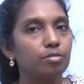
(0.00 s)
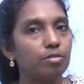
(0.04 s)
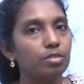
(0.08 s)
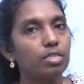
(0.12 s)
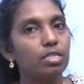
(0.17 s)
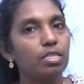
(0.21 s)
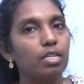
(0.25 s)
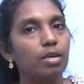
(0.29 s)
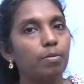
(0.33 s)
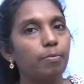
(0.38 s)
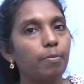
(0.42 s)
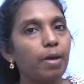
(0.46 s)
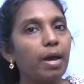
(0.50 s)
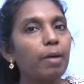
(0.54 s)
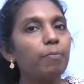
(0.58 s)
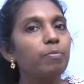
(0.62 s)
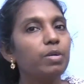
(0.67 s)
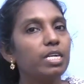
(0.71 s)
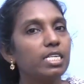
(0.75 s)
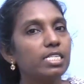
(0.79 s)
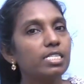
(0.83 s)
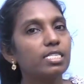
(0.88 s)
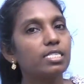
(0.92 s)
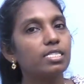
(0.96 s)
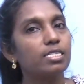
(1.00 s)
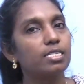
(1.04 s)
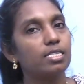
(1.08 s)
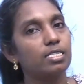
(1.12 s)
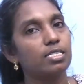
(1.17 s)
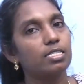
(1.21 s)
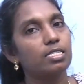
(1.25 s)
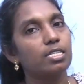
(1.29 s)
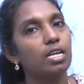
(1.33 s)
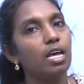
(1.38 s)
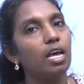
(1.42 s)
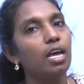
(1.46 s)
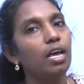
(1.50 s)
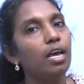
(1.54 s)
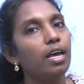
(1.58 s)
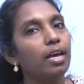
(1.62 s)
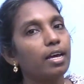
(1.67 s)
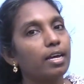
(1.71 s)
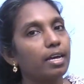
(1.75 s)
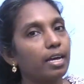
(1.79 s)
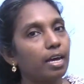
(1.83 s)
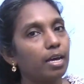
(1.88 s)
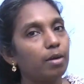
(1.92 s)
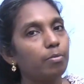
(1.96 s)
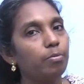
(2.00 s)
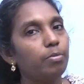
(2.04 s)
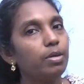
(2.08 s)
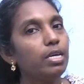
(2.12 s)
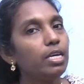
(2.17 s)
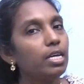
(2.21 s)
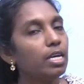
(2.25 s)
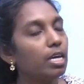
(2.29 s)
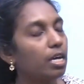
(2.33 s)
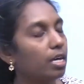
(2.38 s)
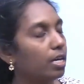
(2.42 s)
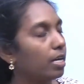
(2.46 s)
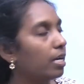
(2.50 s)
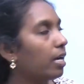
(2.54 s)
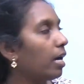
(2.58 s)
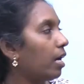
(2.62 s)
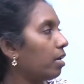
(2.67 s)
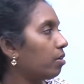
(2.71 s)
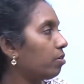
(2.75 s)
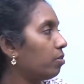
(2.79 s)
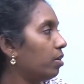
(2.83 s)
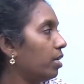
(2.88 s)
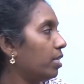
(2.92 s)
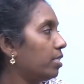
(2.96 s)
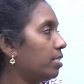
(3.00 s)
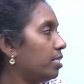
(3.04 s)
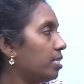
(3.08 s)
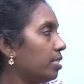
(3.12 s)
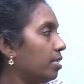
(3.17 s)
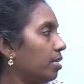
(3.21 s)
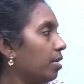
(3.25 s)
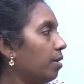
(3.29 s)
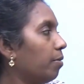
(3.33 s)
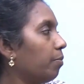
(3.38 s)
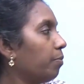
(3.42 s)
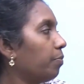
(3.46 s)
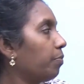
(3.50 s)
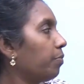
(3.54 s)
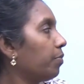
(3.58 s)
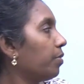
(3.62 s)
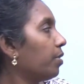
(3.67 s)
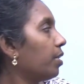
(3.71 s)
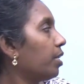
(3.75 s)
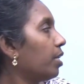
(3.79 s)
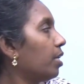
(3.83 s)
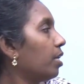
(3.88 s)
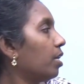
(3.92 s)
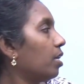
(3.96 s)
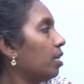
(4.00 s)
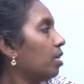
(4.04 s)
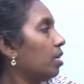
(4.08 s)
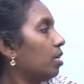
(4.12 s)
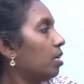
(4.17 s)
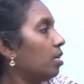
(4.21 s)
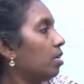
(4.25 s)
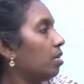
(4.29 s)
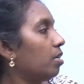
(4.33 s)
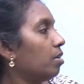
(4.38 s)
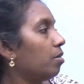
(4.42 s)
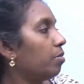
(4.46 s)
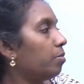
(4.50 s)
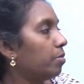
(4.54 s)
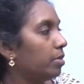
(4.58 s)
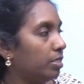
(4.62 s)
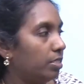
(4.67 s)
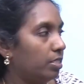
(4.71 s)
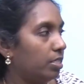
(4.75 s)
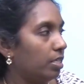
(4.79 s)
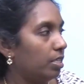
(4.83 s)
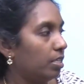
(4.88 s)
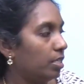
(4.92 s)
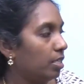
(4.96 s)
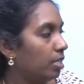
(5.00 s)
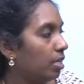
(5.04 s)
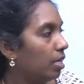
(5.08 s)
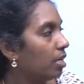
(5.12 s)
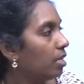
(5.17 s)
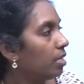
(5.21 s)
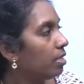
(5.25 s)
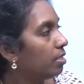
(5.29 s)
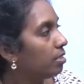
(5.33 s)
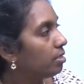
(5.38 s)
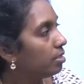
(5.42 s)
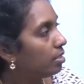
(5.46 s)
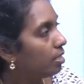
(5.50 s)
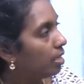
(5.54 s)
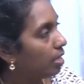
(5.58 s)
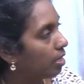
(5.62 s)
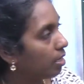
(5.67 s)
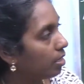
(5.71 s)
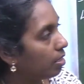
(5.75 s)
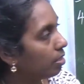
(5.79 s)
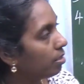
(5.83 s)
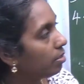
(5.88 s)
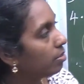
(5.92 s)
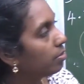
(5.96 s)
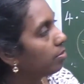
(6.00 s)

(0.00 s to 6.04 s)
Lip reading: the map distance can be calculated, measured. Then,